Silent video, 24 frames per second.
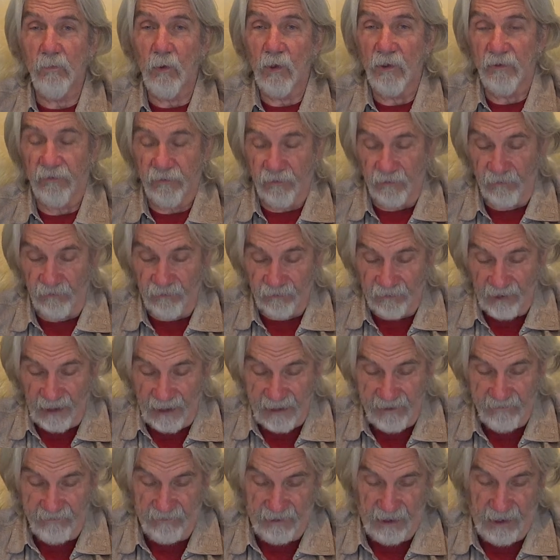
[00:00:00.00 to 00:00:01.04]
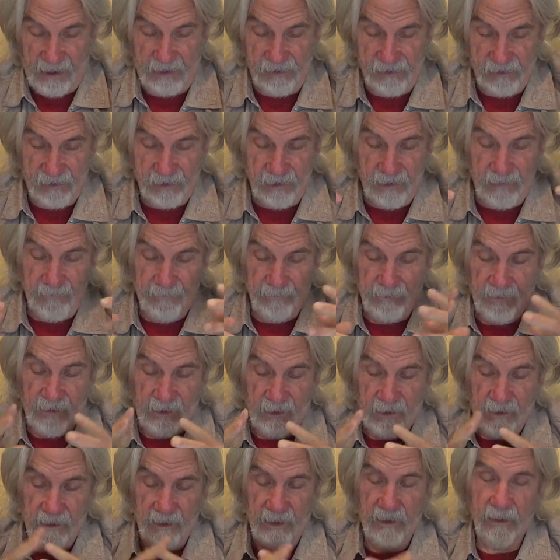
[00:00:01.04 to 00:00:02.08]
wants to save us
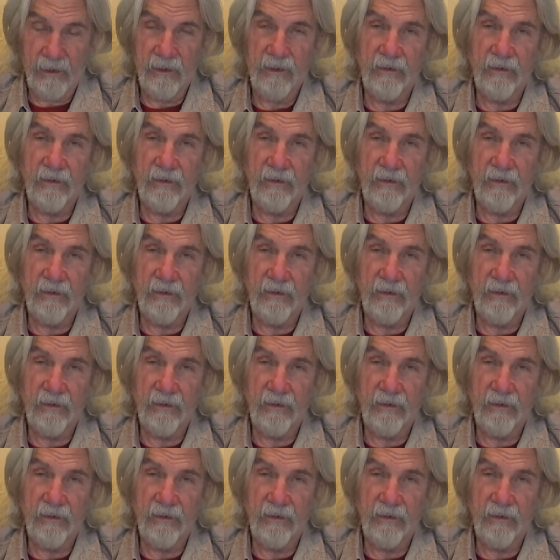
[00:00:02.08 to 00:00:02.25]
uh,